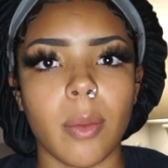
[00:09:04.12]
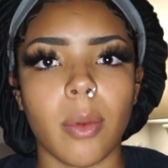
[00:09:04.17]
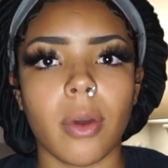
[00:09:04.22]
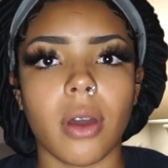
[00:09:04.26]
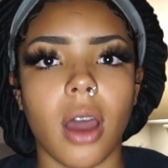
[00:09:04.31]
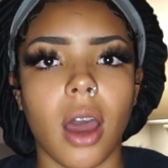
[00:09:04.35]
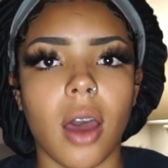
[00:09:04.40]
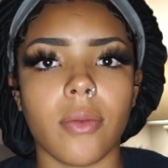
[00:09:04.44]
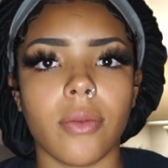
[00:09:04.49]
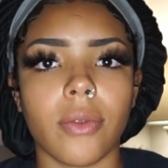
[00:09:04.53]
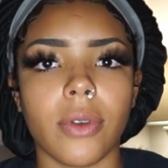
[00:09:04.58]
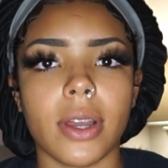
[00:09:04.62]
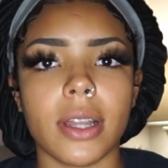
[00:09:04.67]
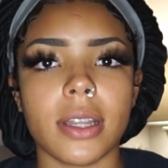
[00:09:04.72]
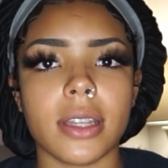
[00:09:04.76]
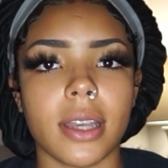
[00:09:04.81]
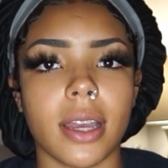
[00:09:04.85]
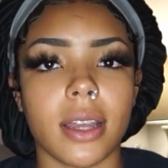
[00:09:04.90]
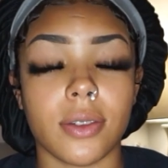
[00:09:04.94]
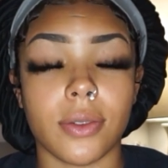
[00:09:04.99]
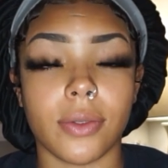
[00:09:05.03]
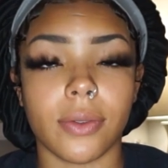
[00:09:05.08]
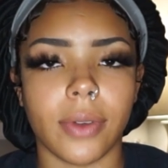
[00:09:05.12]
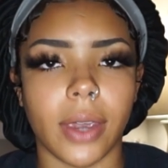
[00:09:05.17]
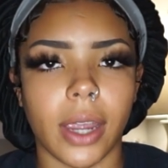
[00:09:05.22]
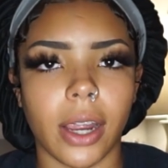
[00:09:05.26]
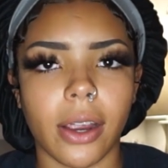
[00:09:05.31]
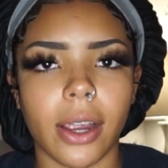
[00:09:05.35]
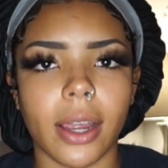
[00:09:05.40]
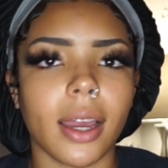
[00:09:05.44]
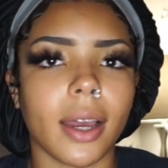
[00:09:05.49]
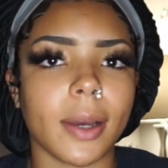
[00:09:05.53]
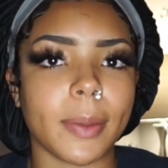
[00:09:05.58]
of conference it's
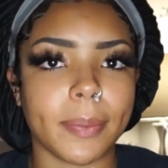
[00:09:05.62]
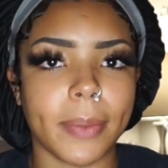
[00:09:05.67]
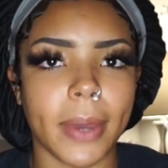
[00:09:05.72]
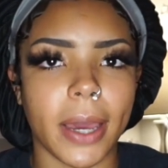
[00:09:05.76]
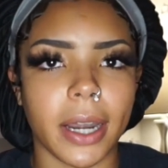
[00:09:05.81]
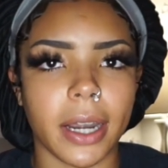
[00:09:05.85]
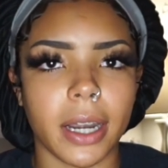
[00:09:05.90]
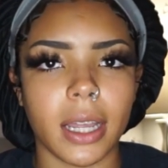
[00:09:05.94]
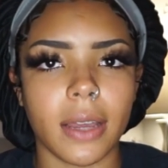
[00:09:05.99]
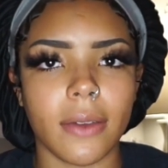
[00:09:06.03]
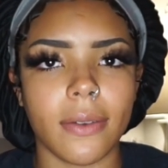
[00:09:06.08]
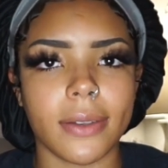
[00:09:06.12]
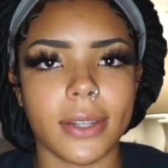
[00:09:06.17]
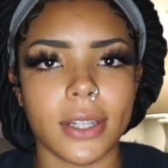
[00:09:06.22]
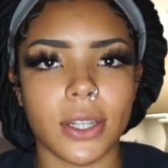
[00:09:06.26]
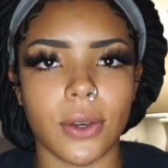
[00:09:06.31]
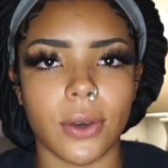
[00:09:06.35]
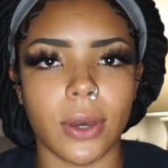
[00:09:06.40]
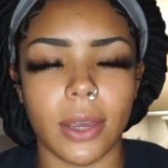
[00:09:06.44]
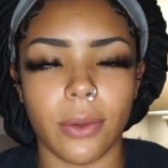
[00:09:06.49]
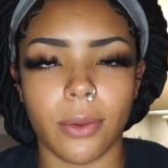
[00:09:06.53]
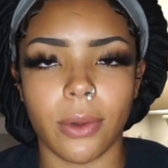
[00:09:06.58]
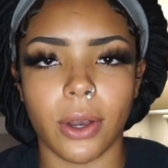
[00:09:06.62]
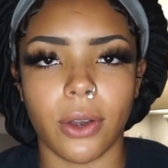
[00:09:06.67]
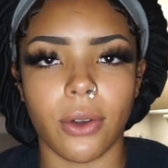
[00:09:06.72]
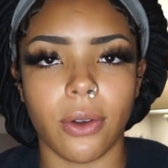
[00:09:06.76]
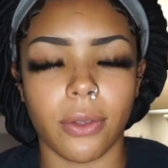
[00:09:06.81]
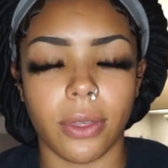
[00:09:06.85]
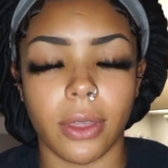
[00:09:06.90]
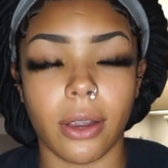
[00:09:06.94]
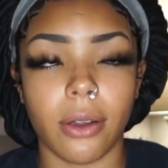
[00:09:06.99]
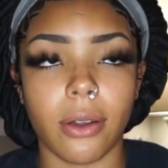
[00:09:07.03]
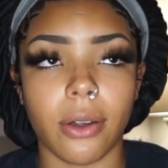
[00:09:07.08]
very competitive so it re-
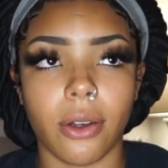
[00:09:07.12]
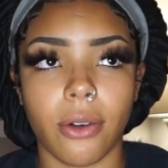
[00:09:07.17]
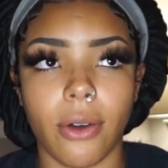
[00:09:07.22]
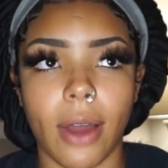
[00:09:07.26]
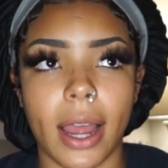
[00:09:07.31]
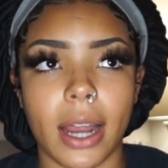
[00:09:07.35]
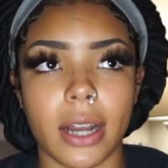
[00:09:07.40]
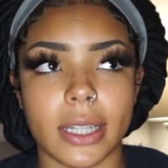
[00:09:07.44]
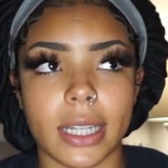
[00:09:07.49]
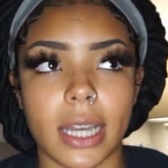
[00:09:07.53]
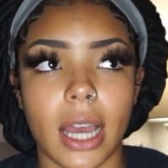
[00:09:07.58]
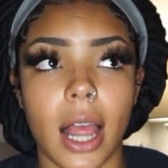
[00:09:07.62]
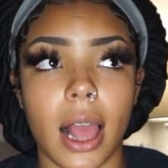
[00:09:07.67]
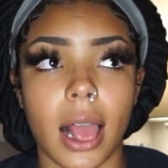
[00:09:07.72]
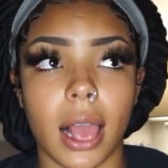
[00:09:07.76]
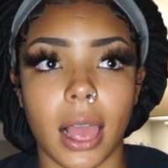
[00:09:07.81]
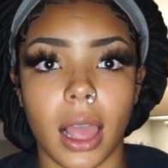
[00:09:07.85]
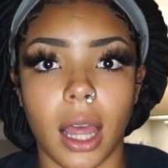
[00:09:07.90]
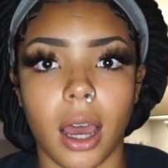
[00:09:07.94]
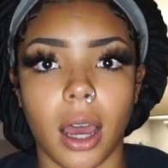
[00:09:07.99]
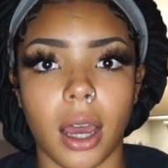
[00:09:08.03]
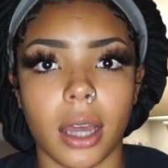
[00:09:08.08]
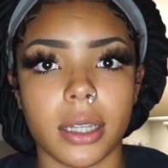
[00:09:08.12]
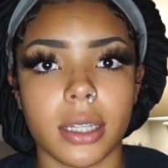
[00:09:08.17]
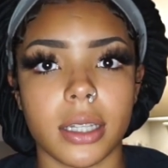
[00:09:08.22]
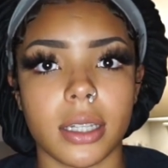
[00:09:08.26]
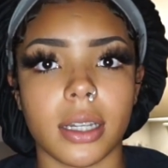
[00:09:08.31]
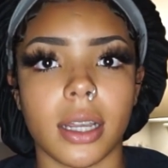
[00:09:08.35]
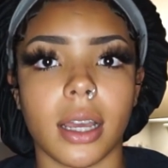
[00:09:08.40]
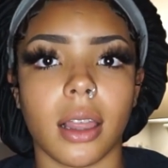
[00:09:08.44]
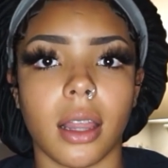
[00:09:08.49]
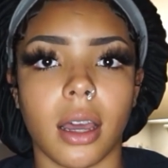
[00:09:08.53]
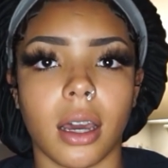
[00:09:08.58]
there requires a lot
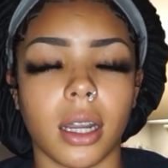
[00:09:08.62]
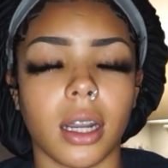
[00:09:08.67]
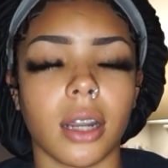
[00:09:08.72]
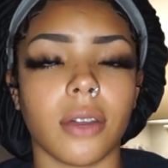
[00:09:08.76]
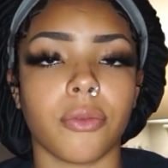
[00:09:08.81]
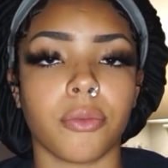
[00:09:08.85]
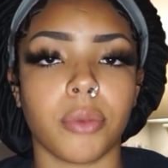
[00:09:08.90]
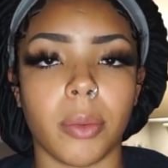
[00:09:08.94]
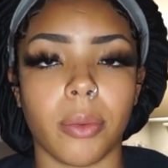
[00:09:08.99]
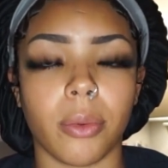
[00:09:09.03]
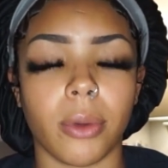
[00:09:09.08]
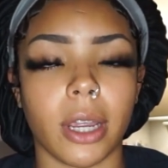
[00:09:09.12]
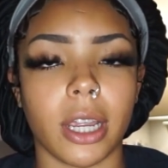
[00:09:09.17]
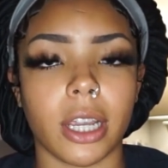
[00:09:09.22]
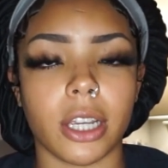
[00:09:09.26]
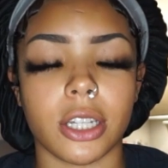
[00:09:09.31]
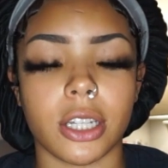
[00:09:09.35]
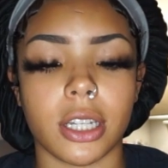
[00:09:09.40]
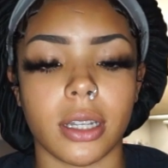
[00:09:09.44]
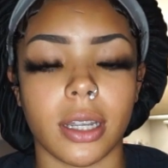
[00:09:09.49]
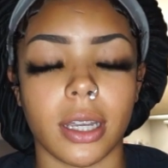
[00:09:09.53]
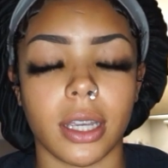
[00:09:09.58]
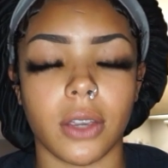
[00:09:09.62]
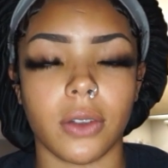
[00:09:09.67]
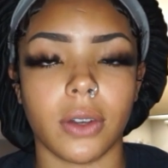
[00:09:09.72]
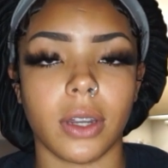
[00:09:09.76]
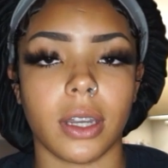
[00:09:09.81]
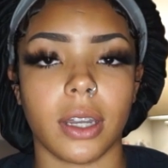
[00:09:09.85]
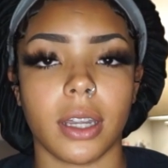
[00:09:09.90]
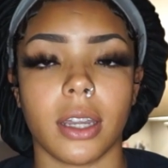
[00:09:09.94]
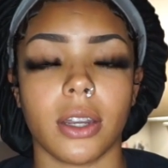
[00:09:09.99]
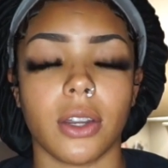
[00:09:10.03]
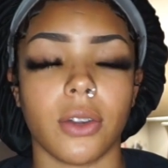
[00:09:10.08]
a lot of preparation like you
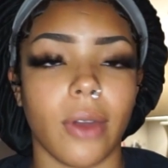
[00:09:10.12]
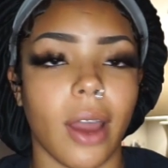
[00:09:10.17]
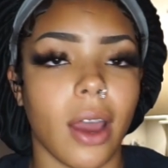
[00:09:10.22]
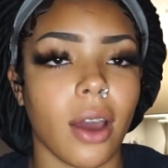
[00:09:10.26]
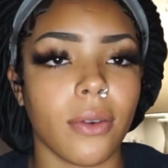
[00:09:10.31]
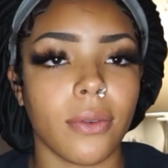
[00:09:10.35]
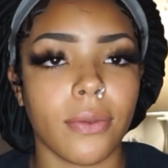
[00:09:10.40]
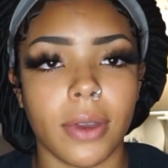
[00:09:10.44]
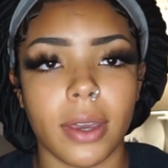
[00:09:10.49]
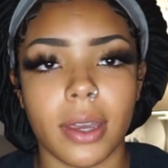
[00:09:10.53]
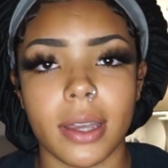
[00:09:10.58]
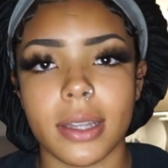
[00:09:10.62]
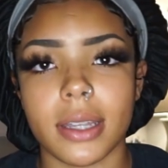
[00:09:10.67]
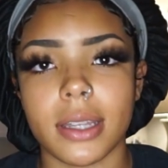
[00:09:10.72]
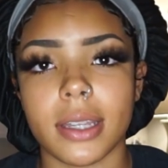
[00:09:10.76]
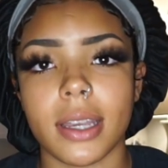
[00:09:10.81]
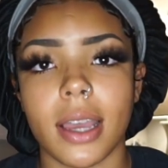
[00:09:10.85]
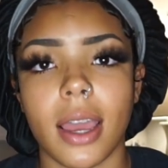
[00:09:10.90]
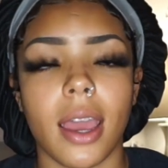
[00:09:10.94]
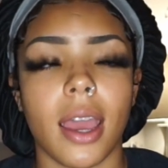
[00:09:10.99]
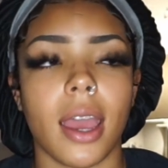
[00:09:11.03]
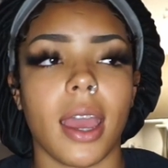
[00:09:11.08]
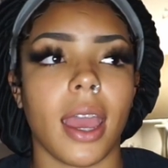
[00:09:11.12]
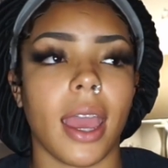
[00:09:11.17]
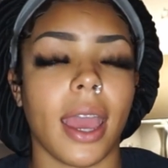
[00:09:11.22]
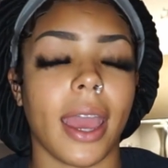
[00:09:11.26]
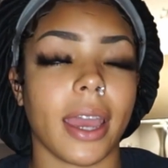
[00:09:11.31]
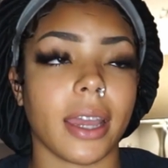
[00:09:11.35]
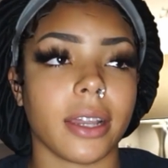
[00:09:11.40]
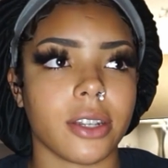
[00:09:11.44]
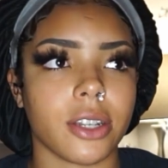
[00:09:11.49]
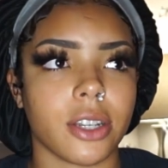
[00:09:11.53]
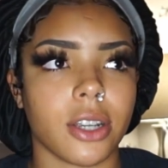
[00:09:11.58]
need to get new outfits
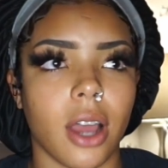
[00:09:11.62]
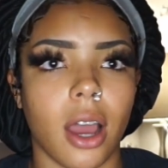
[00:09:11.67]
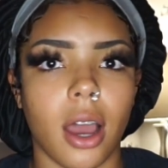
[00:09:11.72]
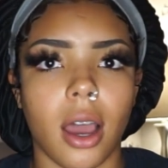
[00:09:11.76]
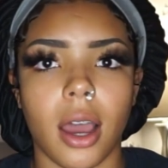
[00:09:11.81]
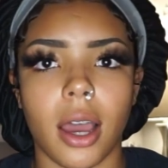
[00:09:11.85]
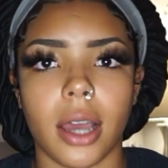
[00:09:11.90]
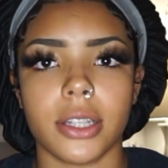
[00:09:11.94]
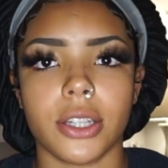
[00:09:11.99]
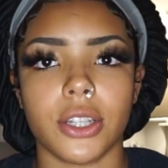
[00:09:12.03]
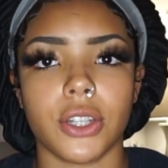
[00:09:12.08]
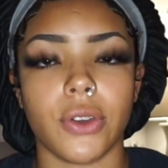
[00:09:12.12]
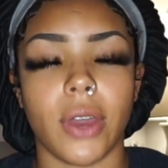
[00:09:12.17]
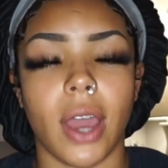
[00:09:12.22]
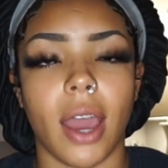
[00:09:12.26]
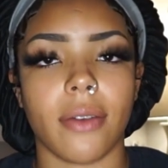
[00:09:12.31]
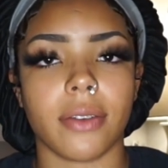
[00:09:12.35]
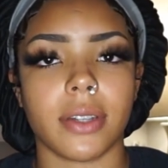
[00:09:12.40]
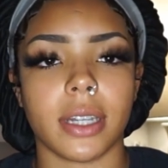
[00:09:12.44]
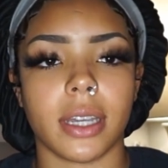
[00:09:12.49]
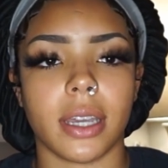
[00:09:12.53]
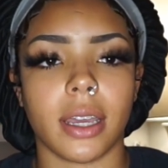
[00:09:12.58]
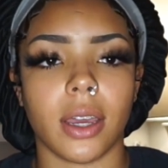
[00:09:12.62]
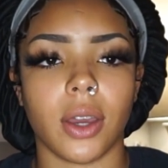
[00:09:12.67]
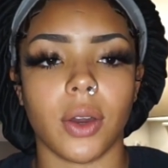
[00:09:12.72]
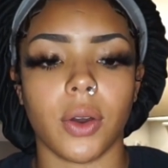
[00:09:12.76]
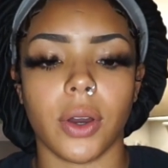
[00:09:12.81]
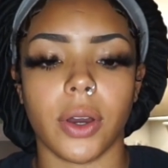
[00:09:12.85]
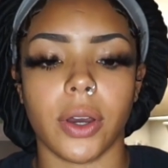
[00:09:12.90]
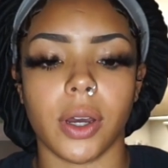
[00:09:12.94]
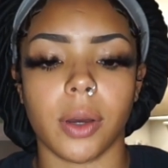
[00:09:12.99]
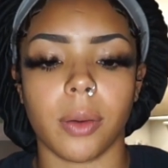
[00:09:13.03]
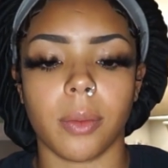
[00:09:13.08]
headshots you have to
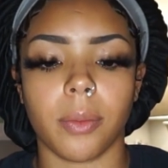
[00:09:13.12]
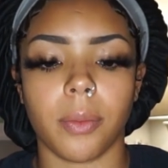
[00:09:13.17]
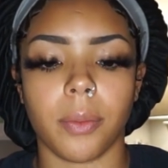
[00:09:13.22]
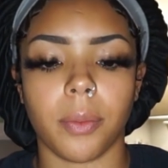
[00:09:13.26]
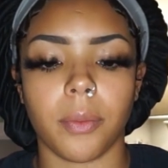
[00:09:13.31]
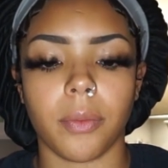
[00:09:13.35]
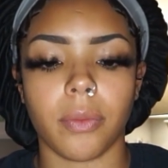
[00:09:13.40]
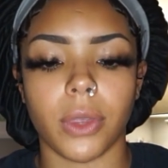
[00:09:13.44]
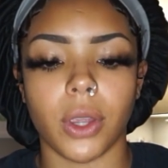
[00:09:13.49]
get um,